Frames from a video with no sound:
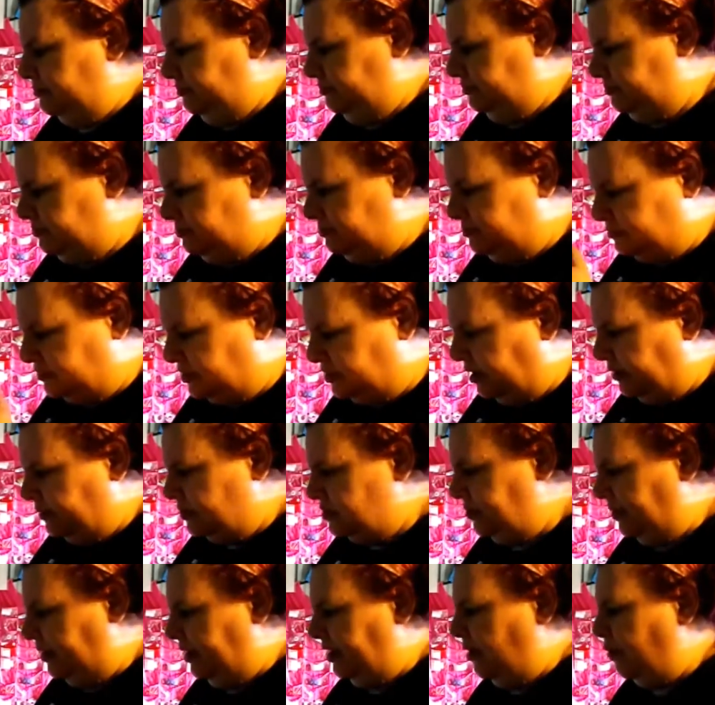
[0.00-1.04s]

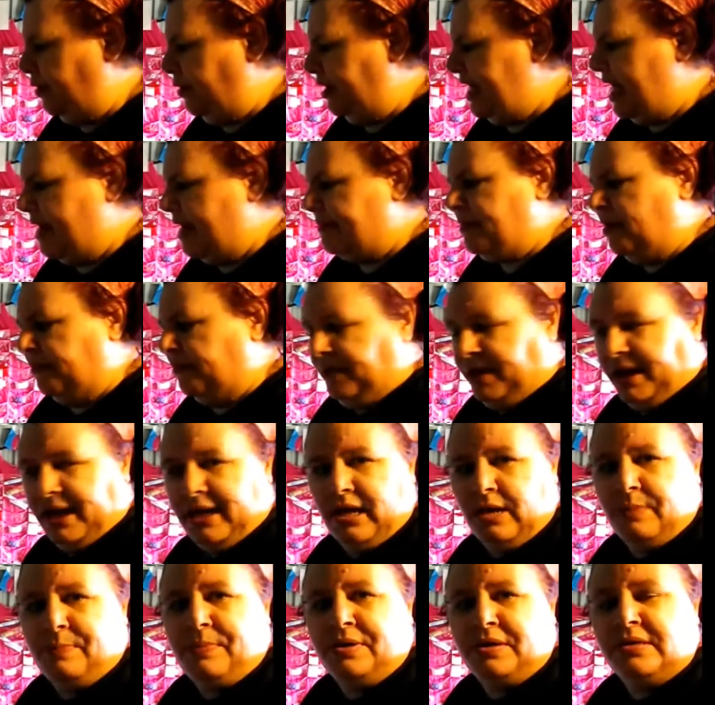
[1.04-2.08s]
excuse me, We Are Memory
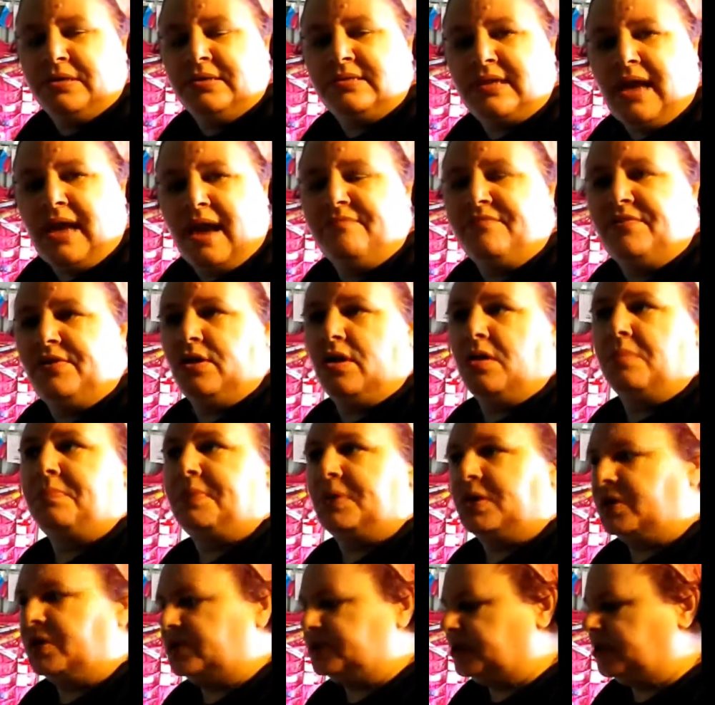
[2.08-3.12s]
Keepers envelope
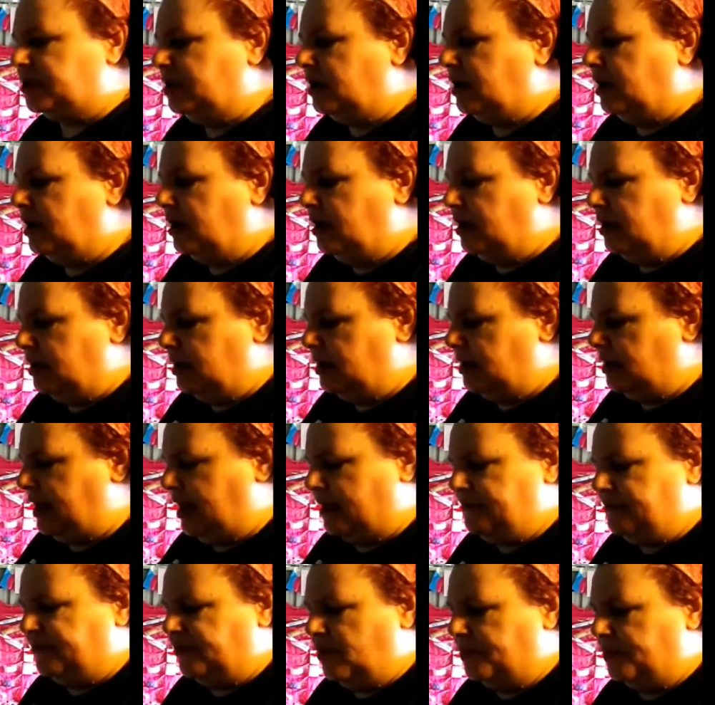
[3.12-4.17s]

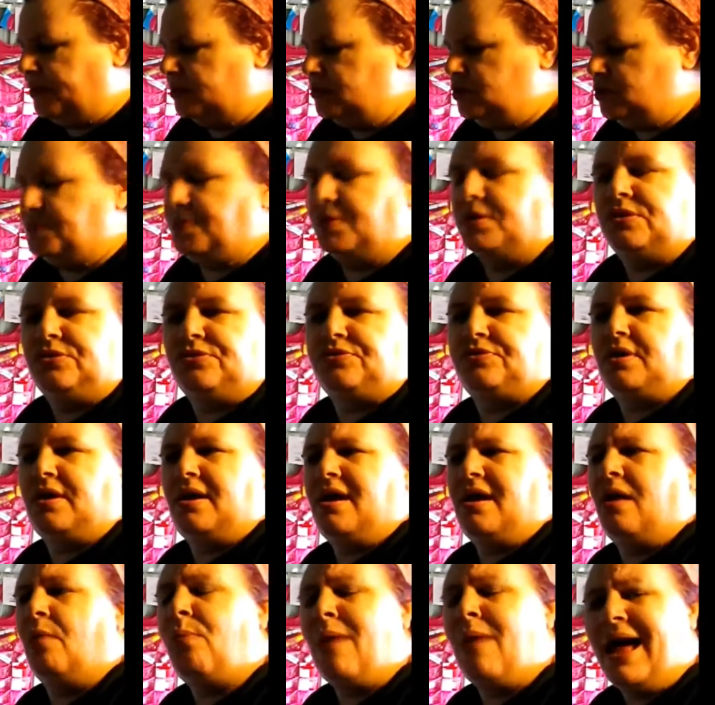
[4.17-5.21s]
punch board
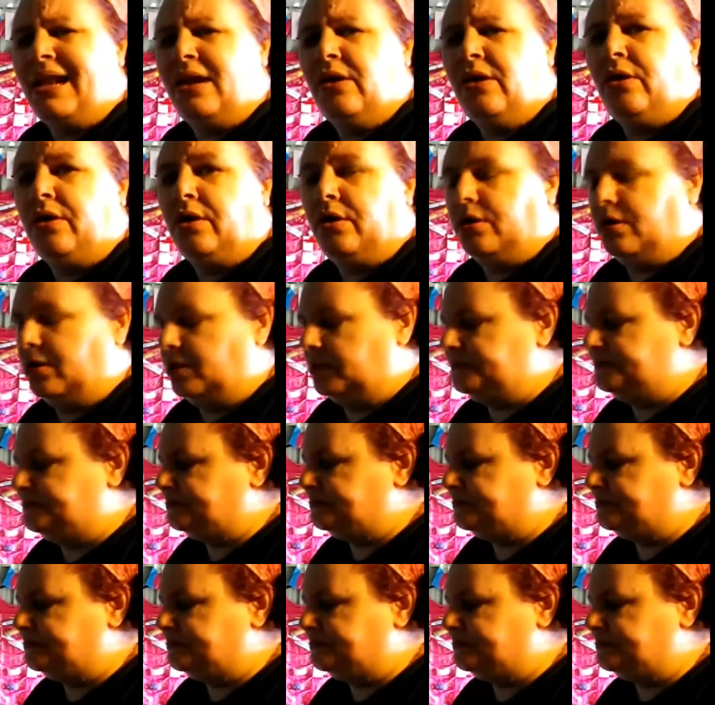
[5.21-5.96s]
a while ago,